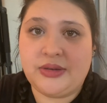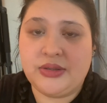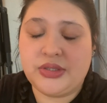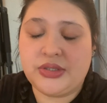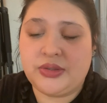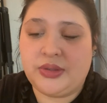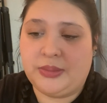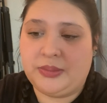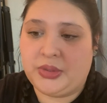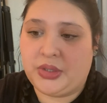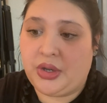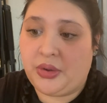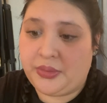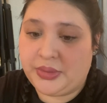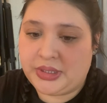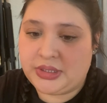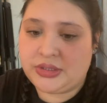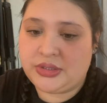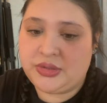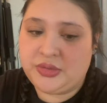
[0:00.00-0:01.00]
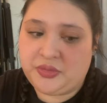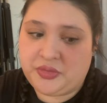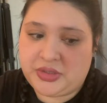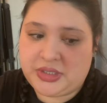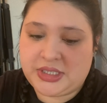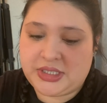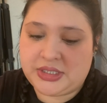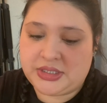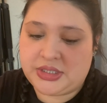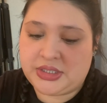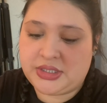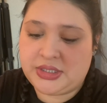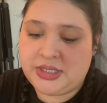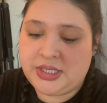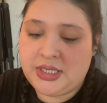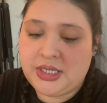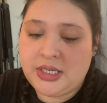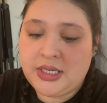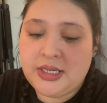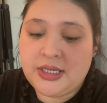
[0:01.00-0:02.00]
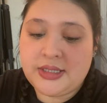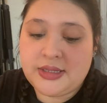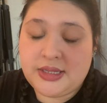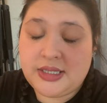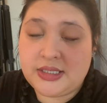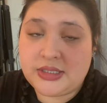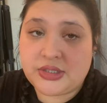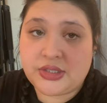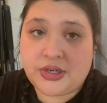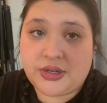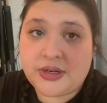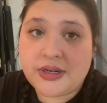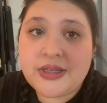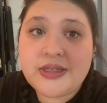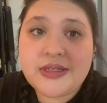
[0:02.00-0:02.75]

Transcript: so I'm going to finish this current